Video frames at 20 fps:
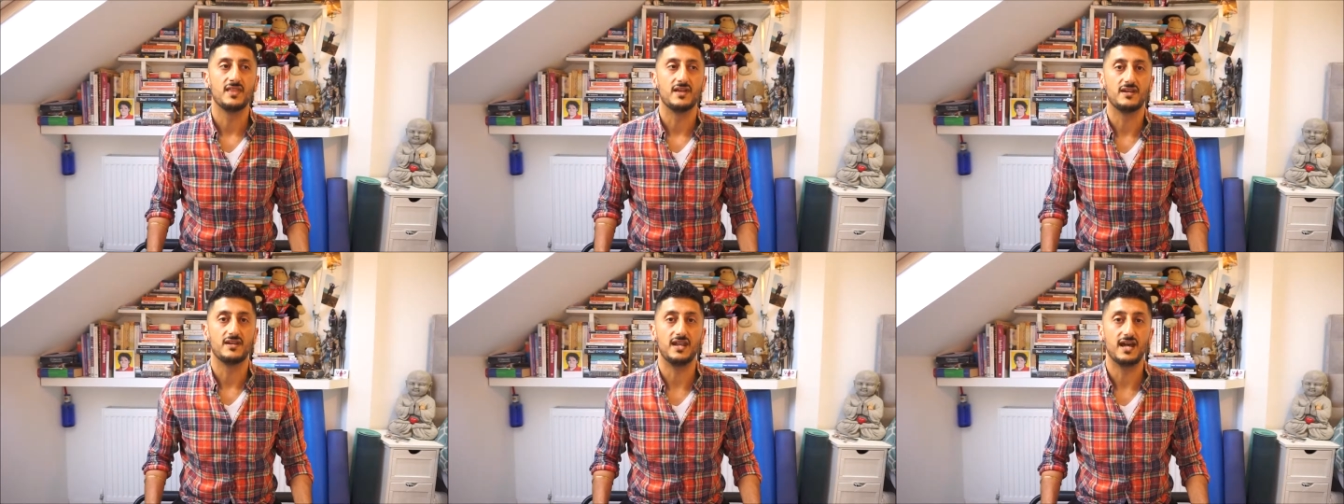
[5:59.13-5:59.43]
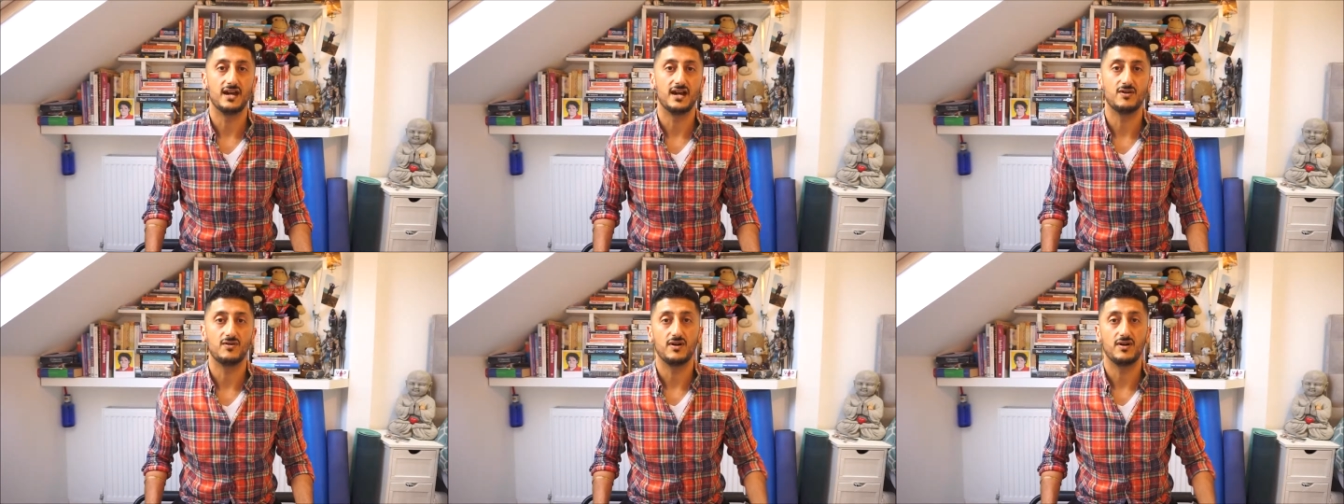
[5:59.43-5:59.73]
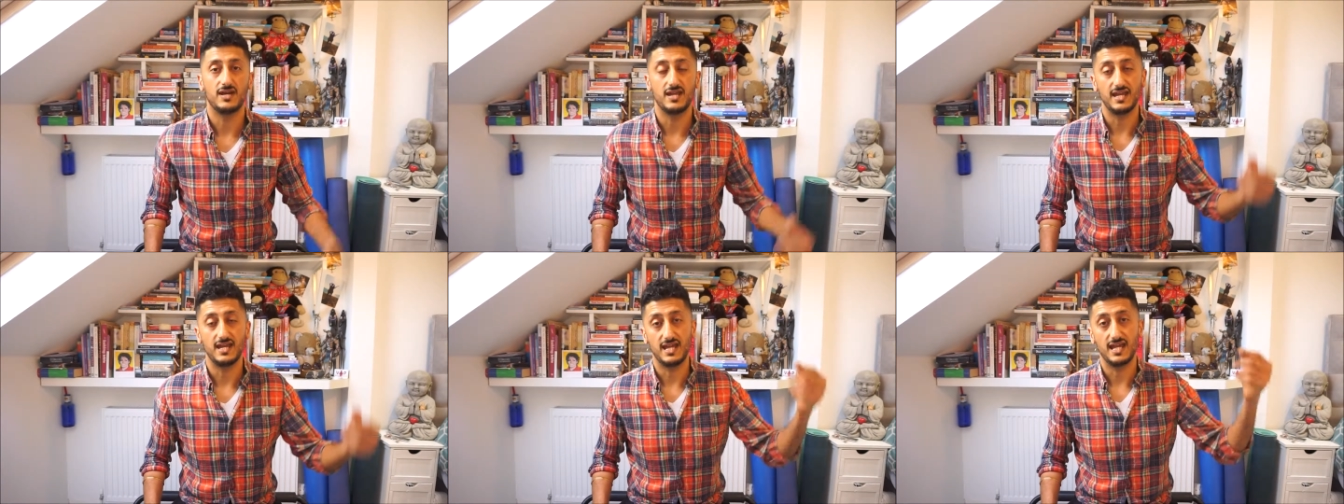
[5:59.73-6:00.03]
Now,
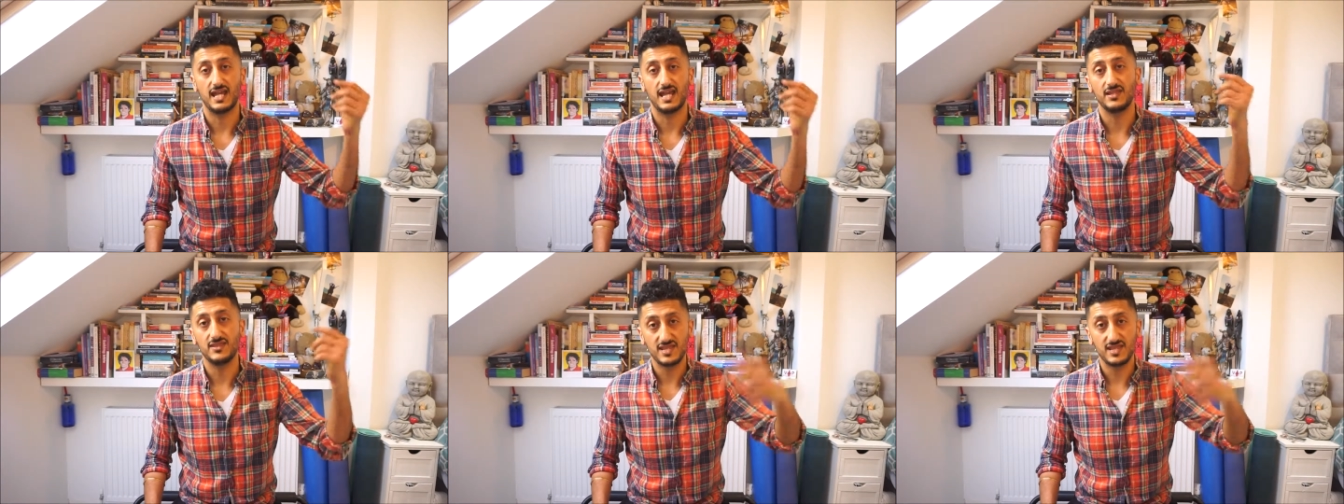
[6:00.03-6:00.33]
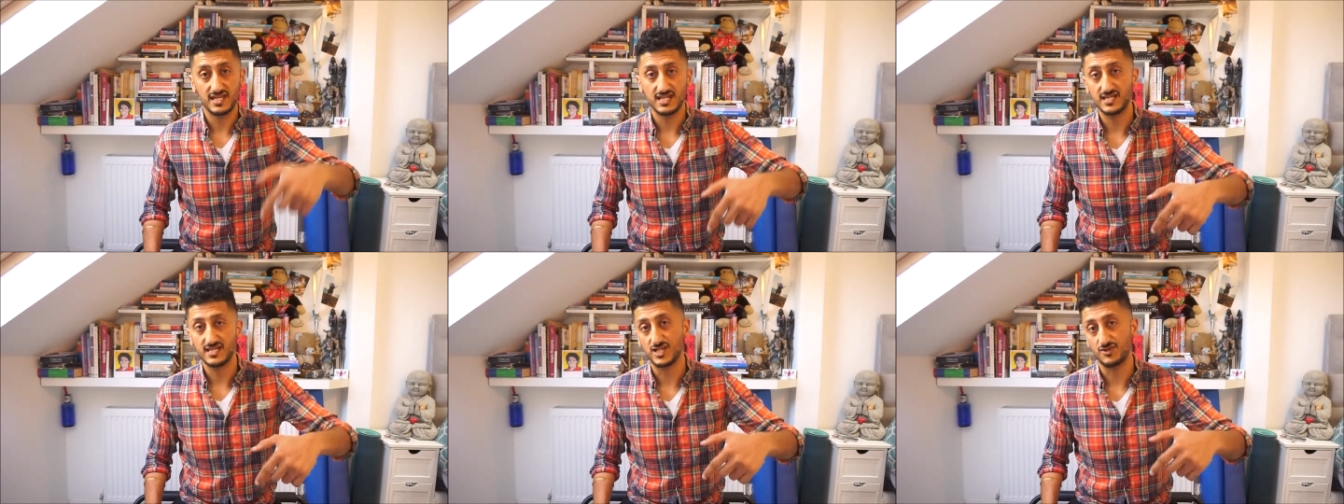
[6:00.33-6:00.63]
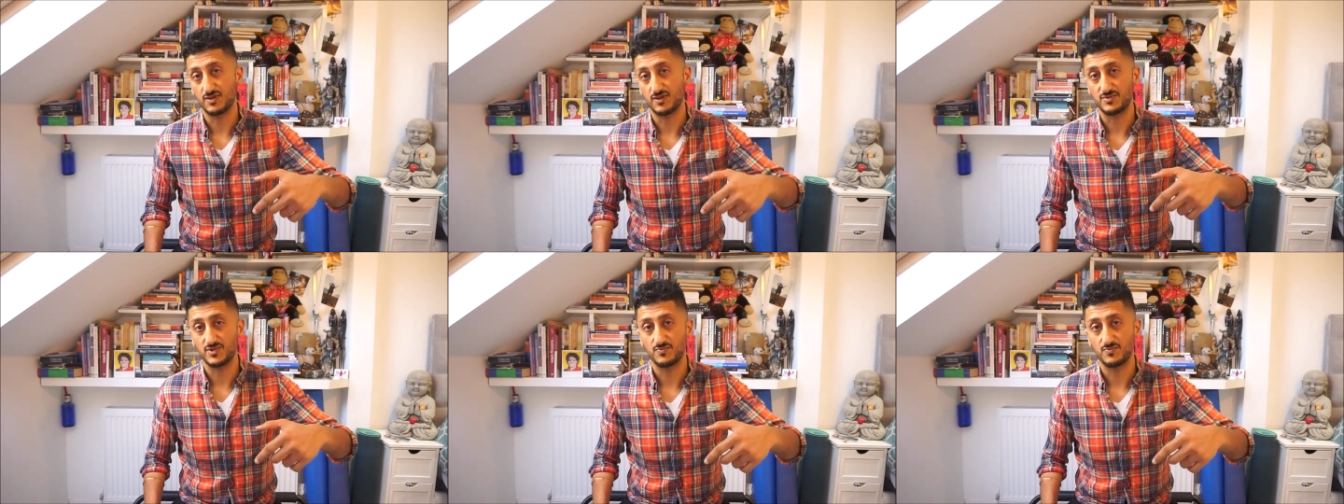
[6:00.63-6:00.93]
in the
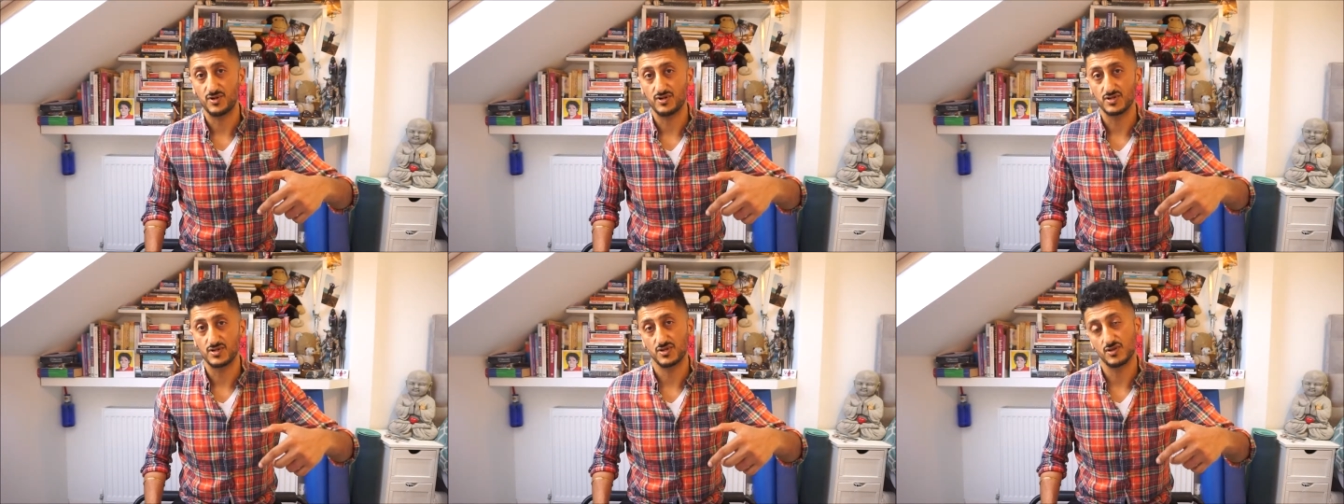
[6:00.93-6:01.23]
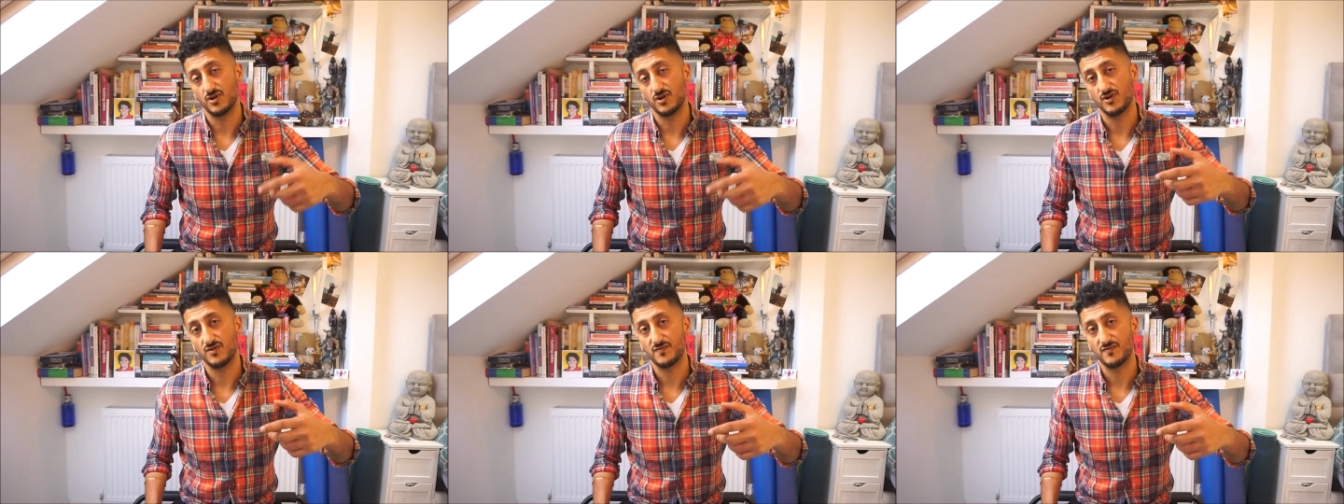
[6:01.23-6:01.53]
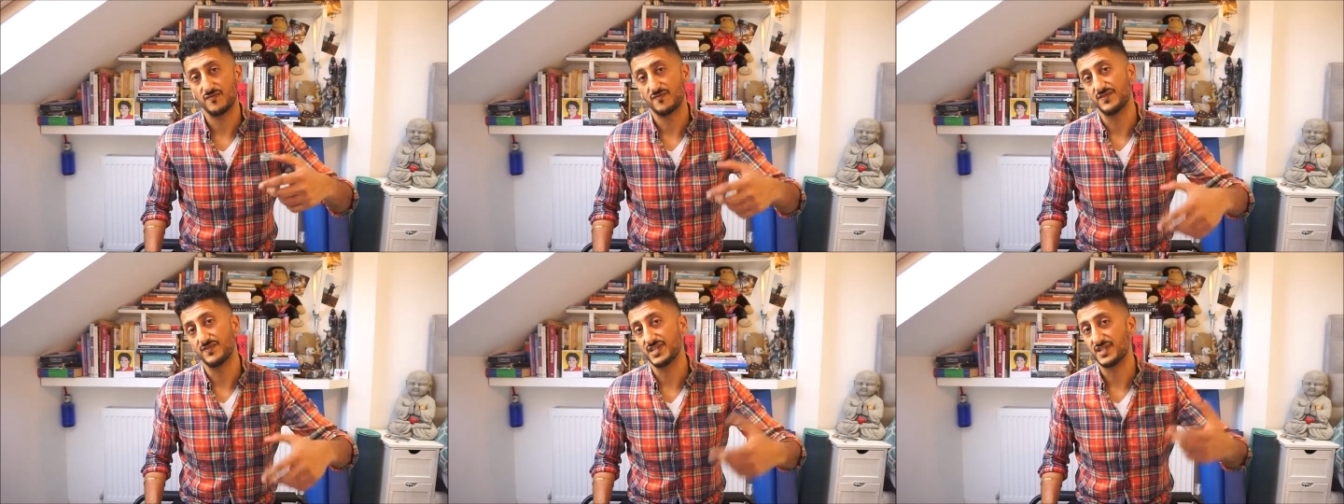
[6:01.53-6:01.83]
description box of
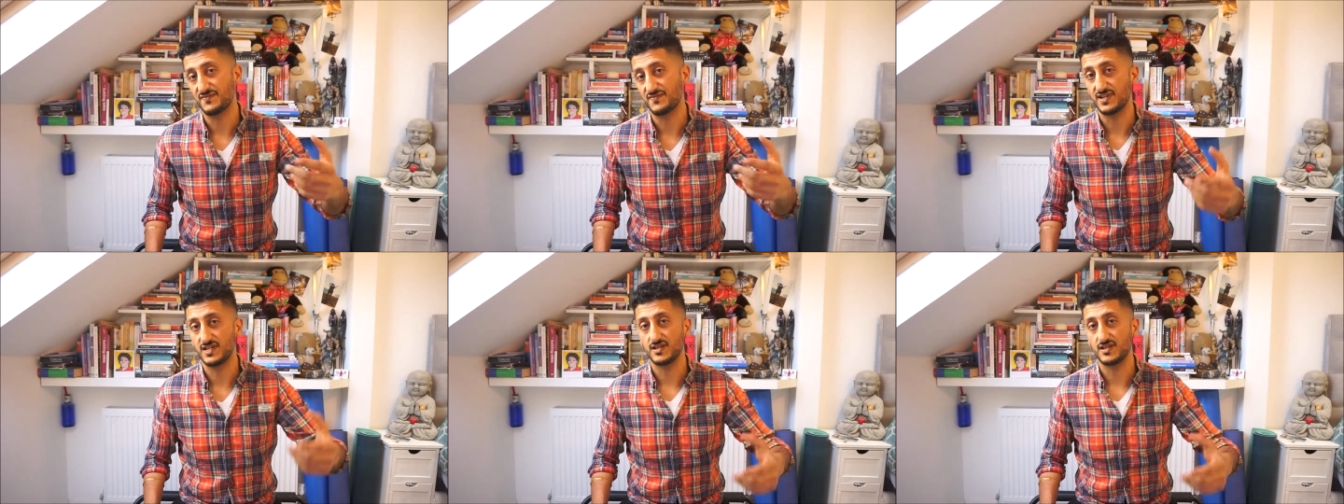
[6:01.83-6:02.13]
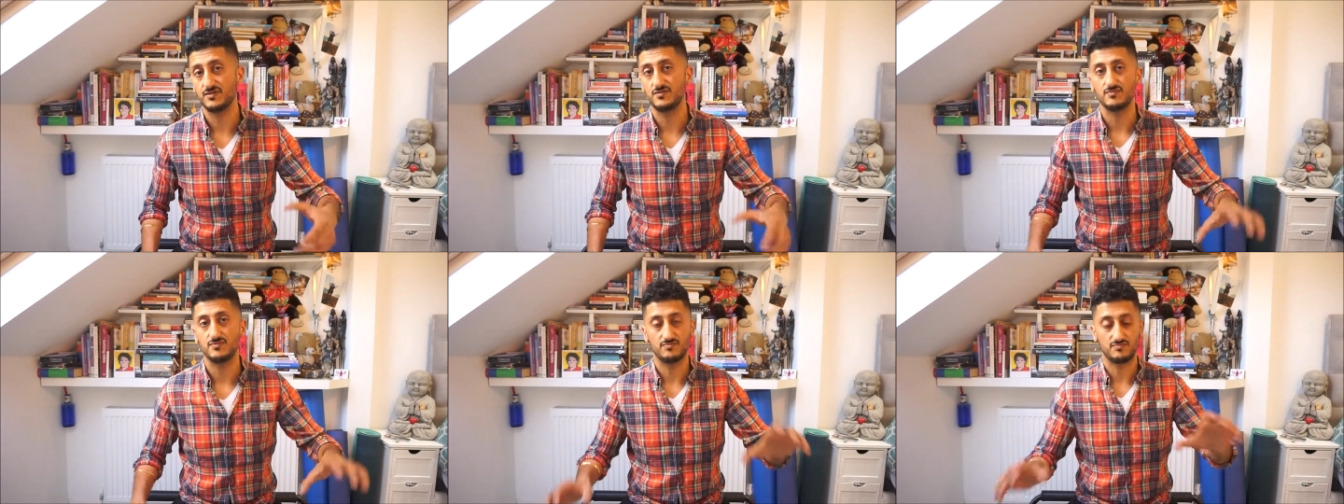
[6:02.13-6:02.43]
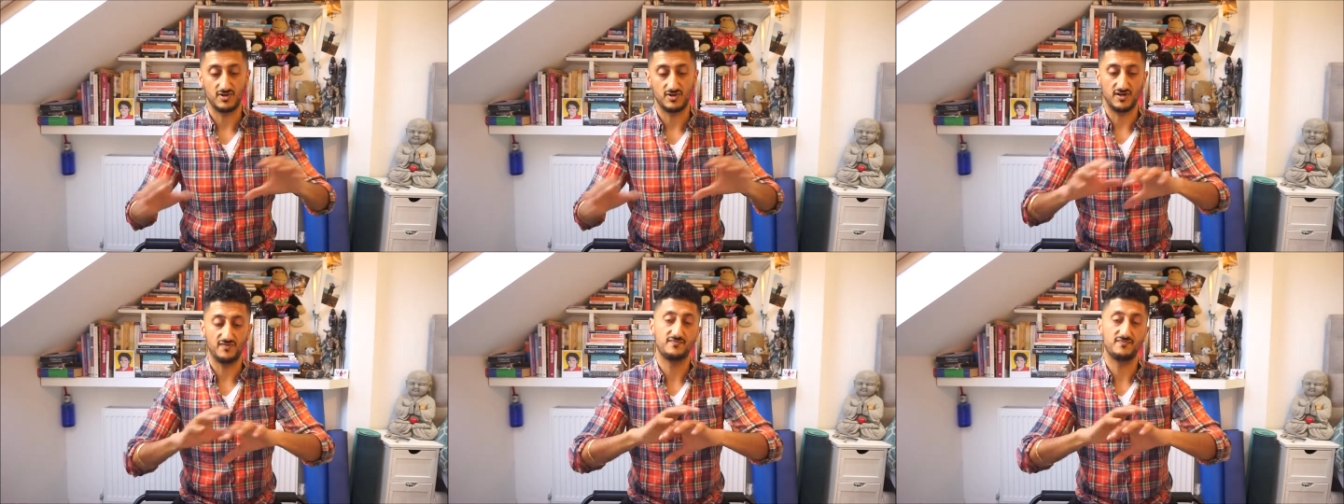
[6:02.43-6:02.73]
this video,
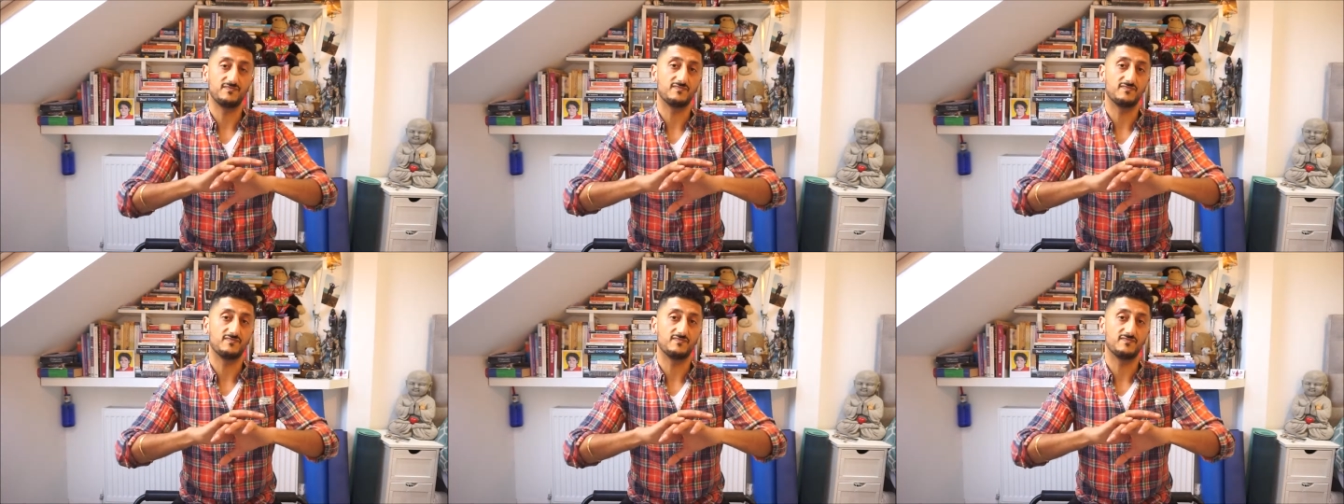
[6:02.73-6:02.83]
I've